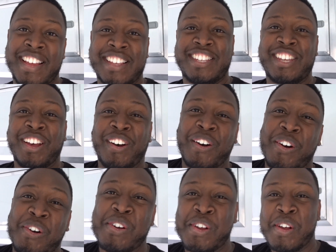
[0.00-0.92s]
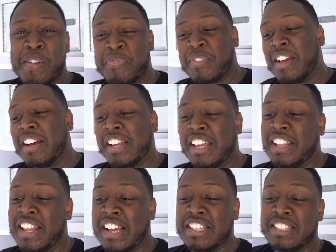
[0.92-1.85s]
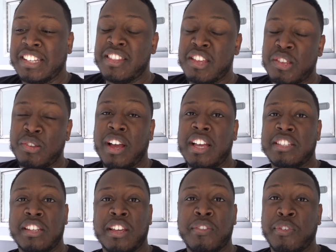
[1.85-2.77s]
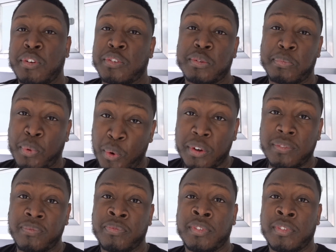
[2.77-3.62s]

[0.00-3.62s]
So again, like I said, thank you guys again for your support,